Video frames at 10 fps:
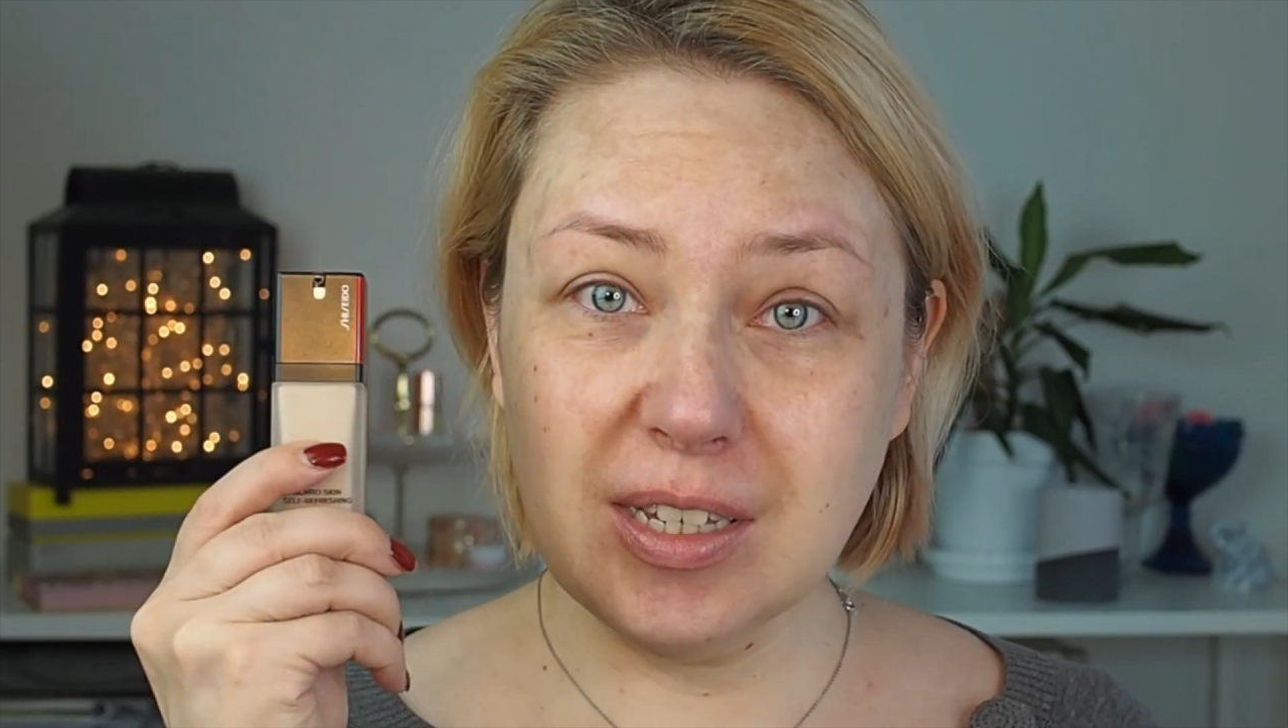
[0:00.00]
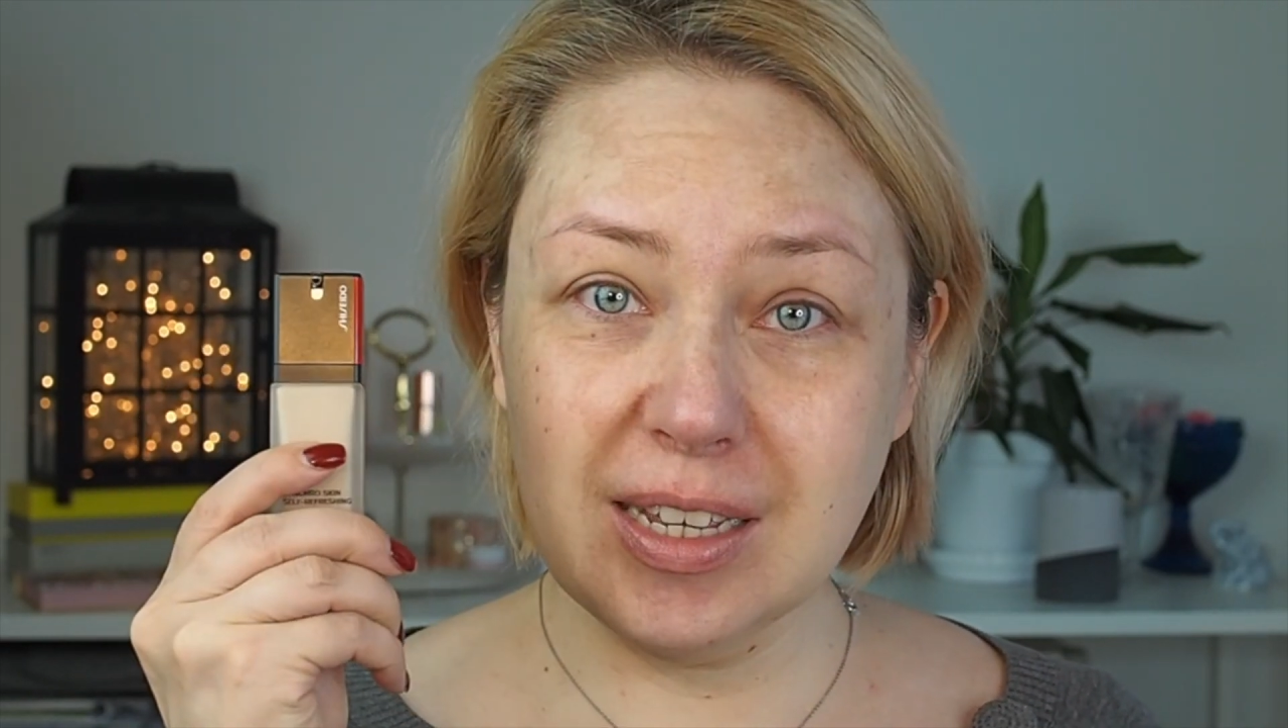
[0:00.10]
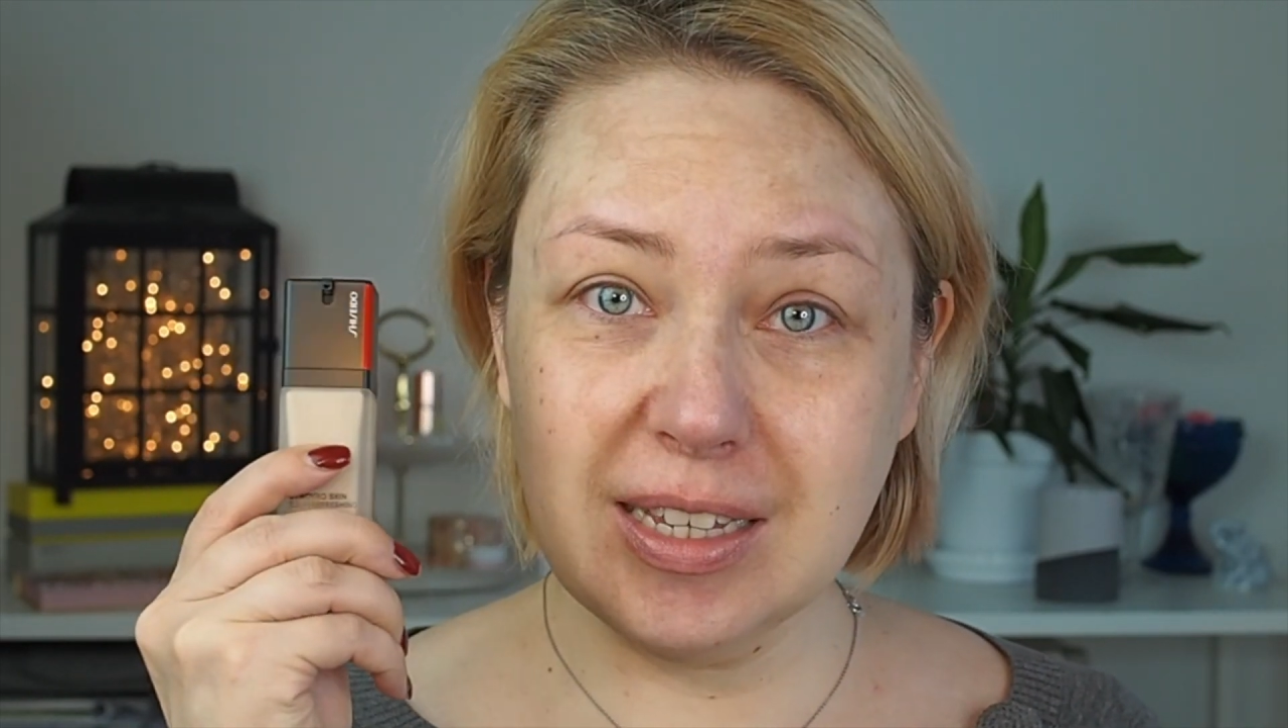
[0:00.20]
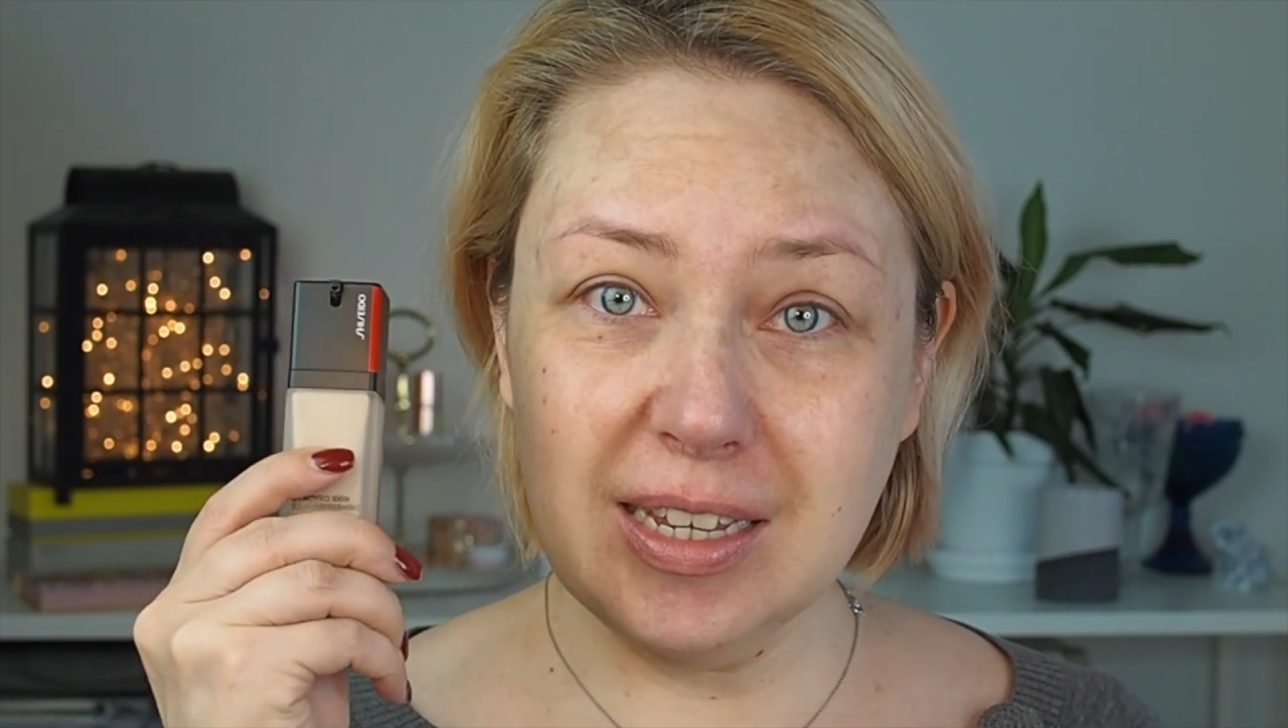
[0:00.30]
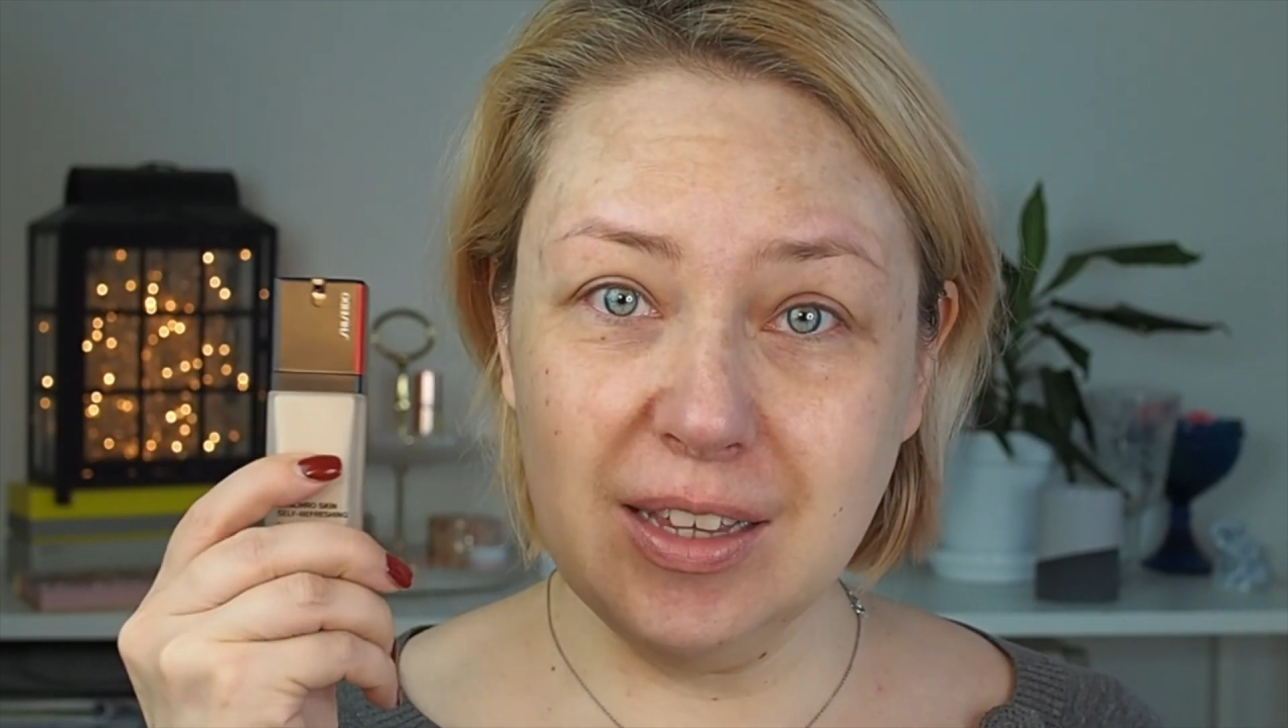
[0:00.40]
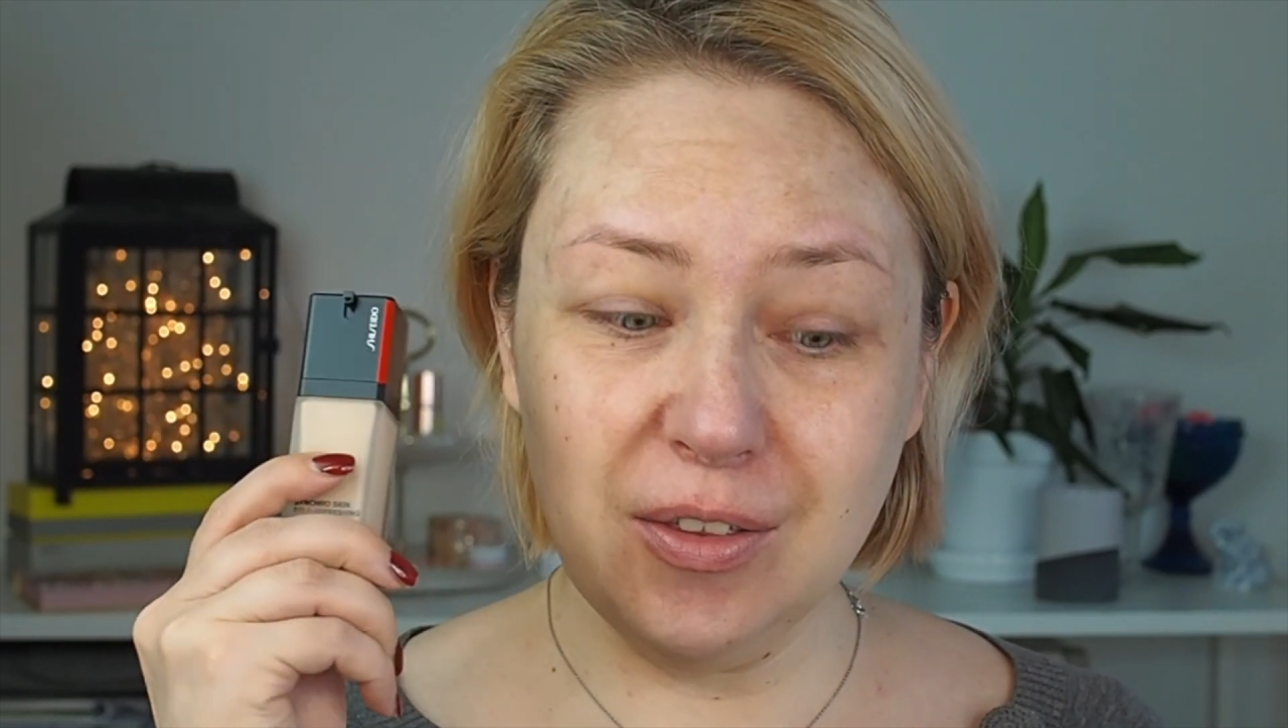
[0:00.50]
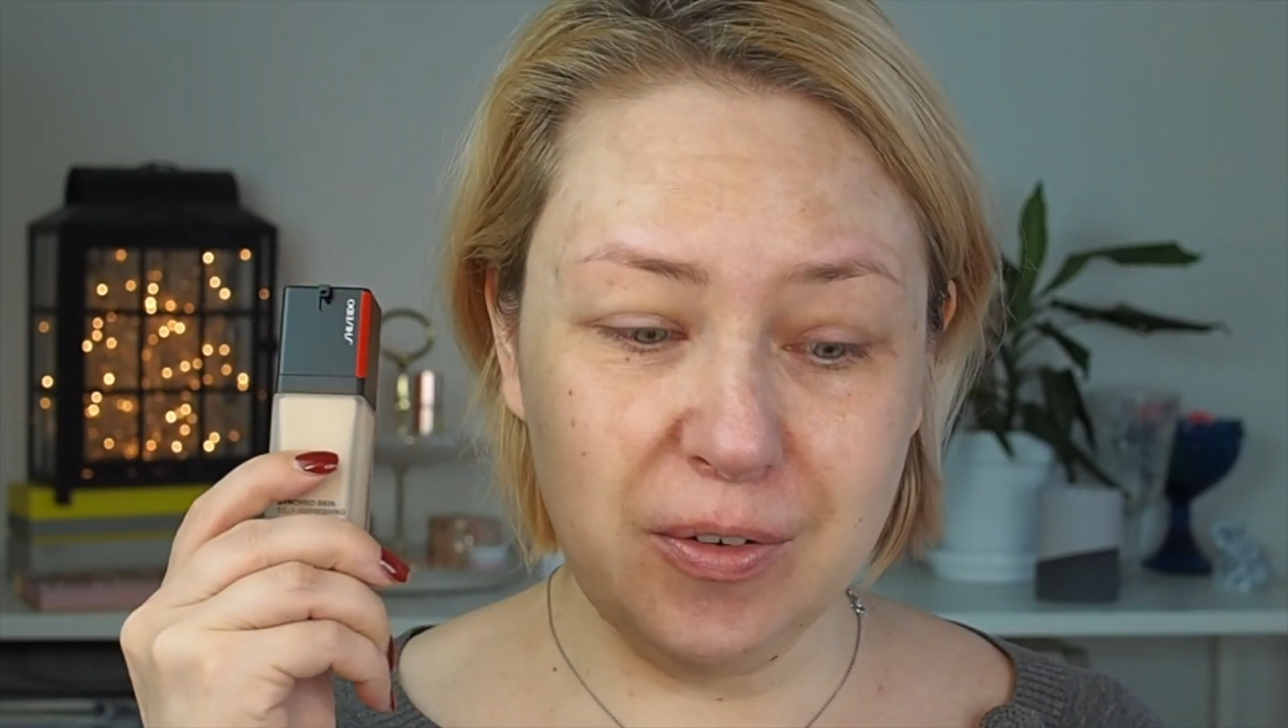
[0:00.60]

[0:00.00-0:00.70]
get into